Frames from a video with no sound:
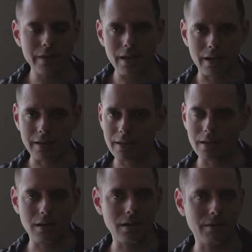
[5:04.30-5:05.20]
yeah,
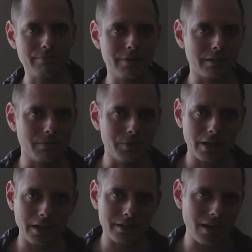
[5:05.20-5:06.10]
get some
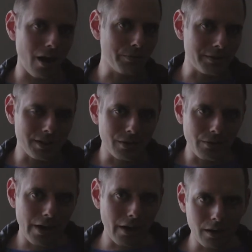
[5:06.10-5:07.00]
tickets. I hope to see
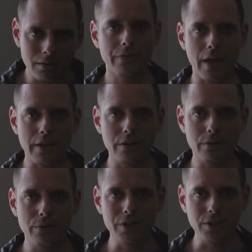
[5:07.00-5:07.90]
you there. Thank
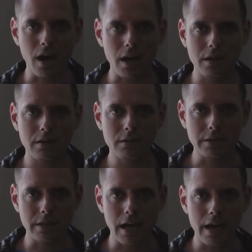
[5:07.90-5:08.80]
you, good luck,
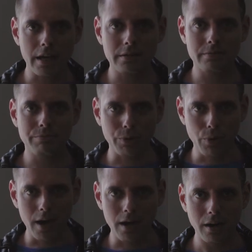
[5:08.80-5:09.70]
good night, be
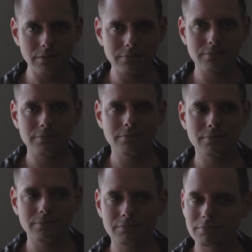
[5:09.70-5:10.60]
well.
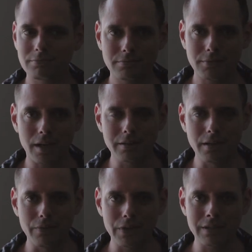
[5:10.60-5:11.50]

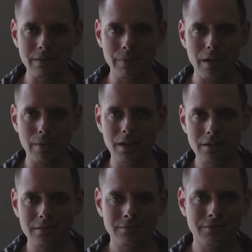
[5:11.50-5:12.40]
Hasta la vista, baby.
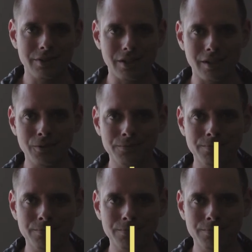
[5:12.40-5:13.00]
See ya.